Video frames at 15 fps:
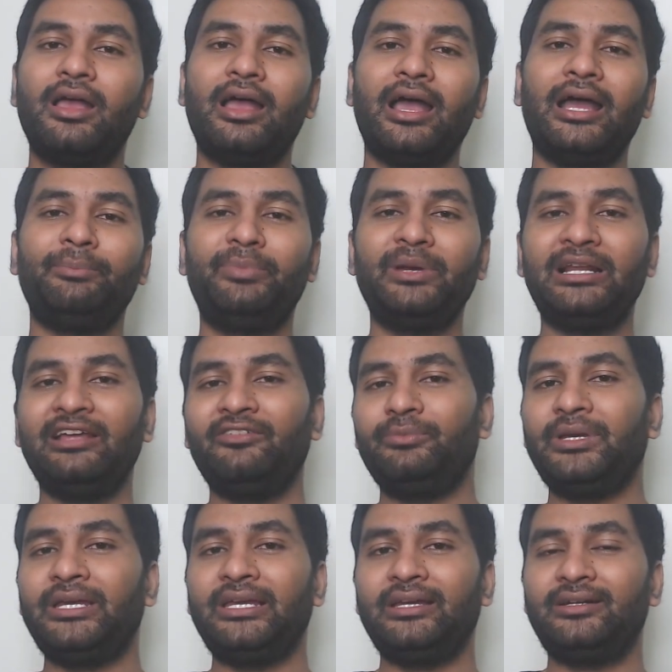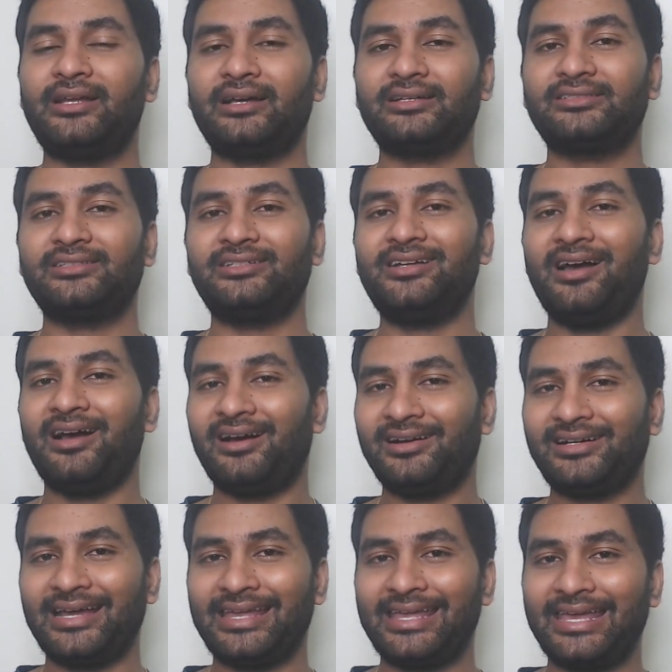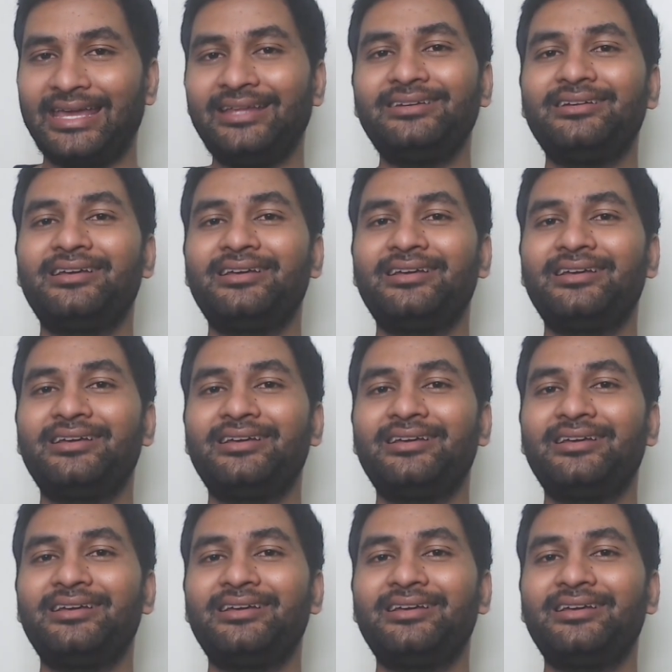And believe me, it doesn't hurt again.